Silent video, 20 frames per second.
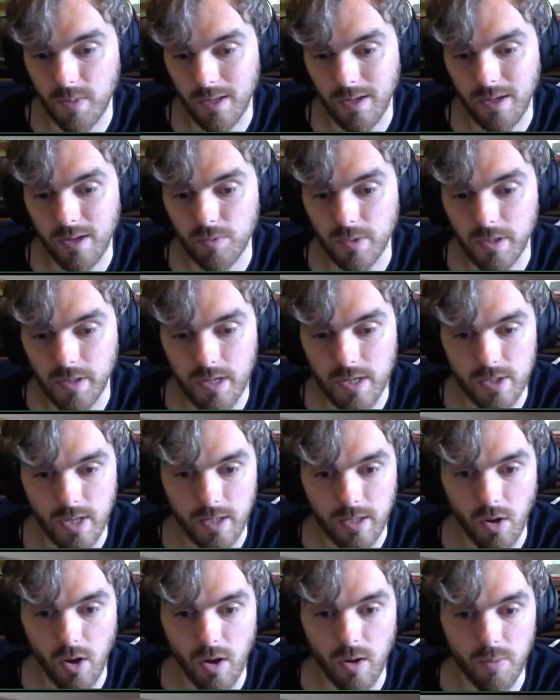It really is
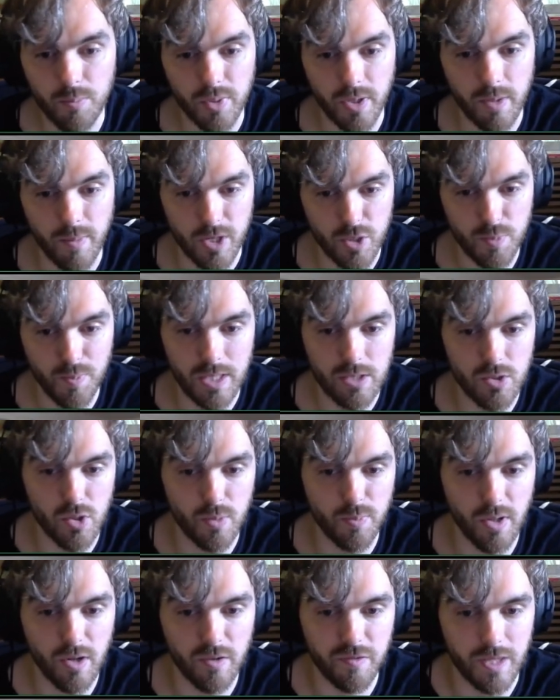like pretty much
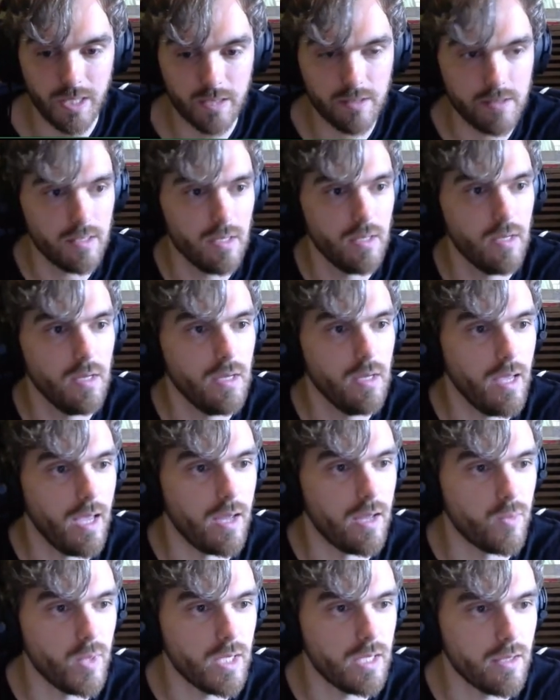pixel perfect,
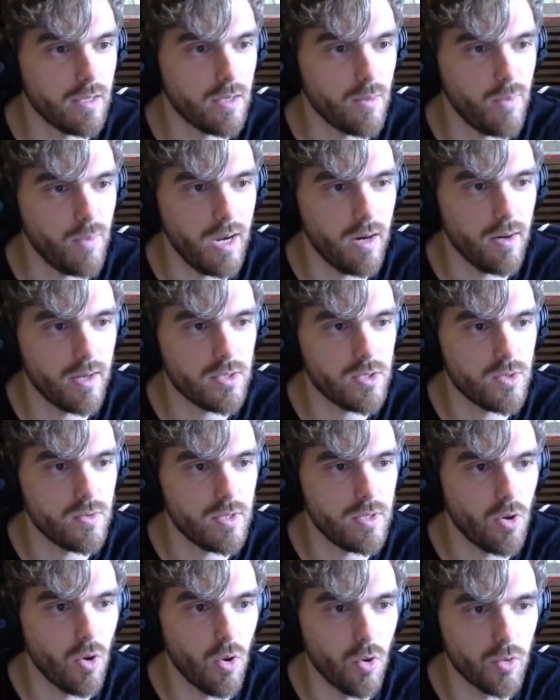and we can compare it to
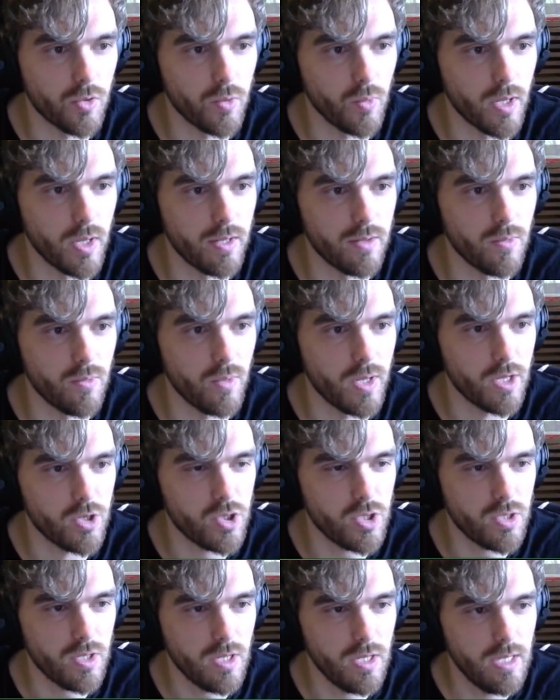the old one,
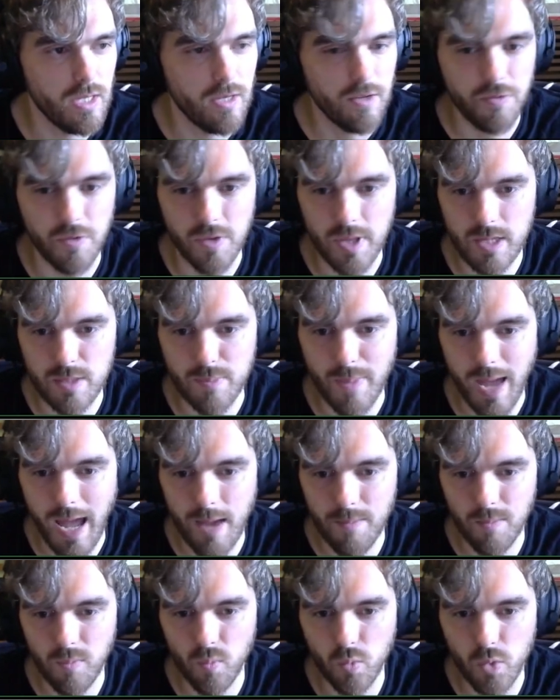which for this
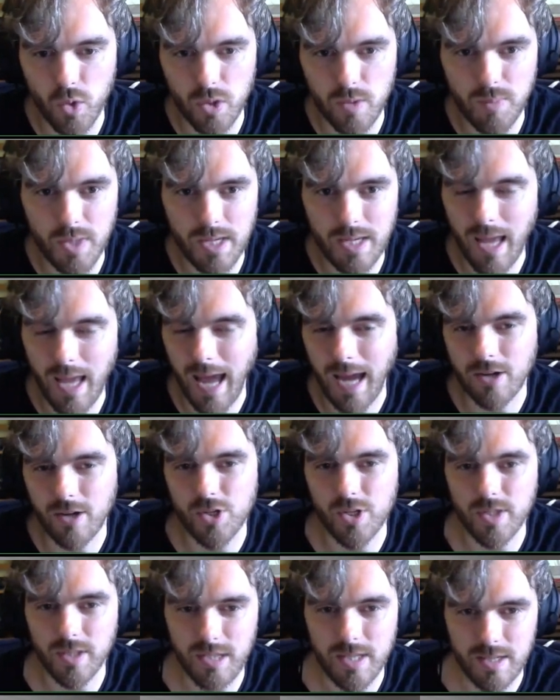map would be
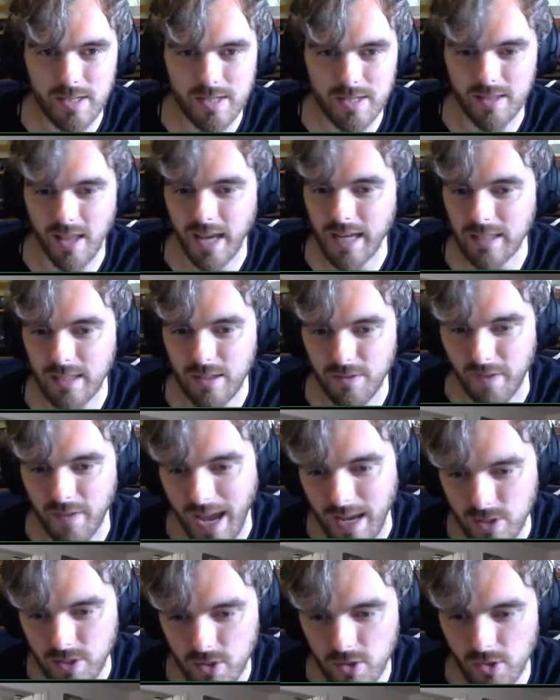actually slightly
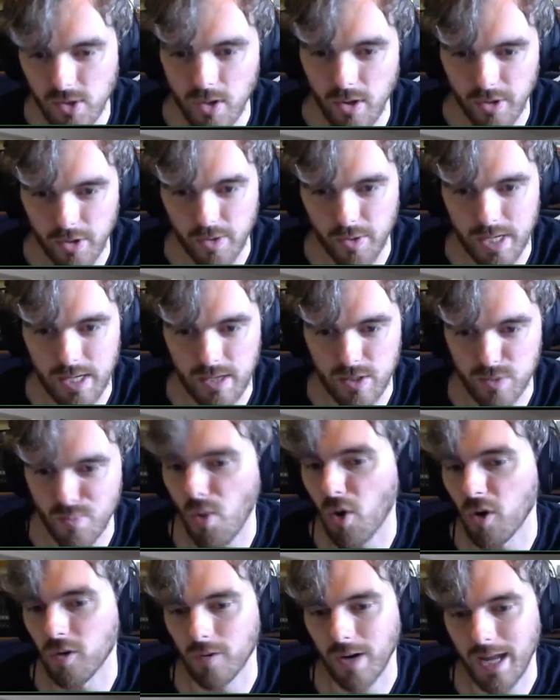faster, although it is
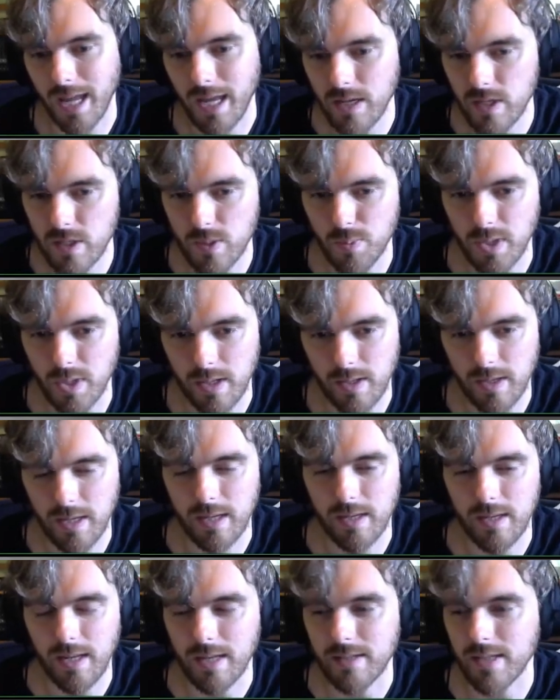more rays, but
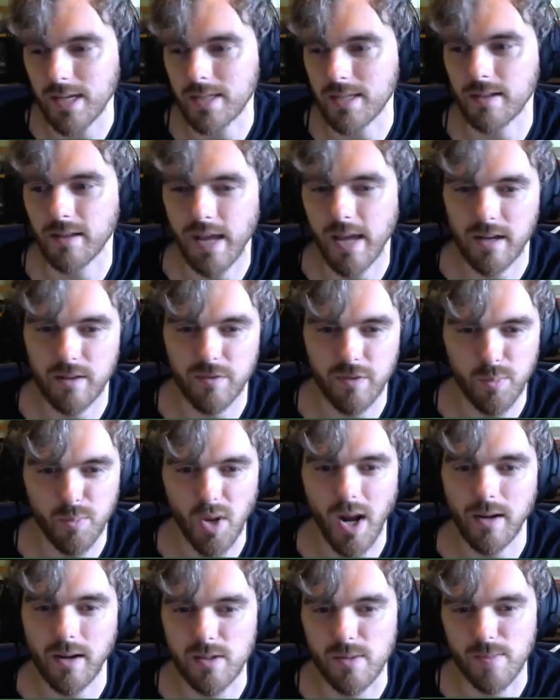it does a lot of
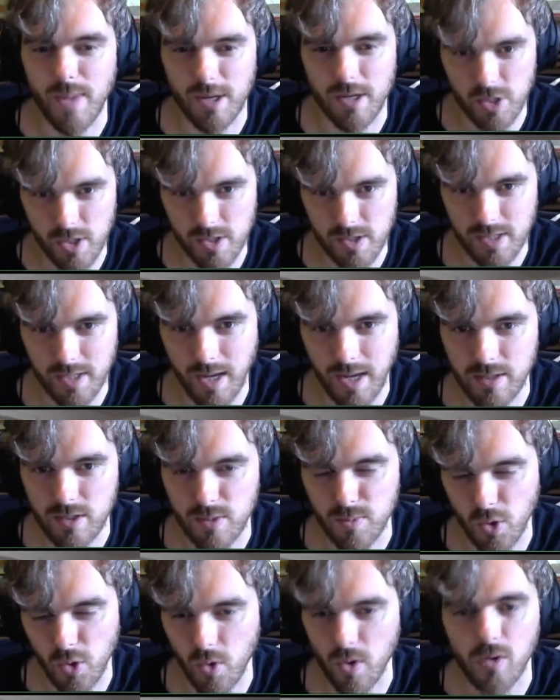approximation to cut
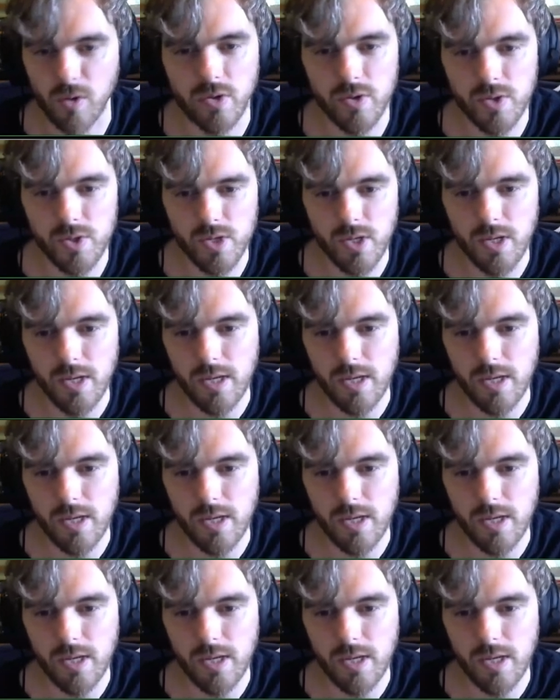some corners.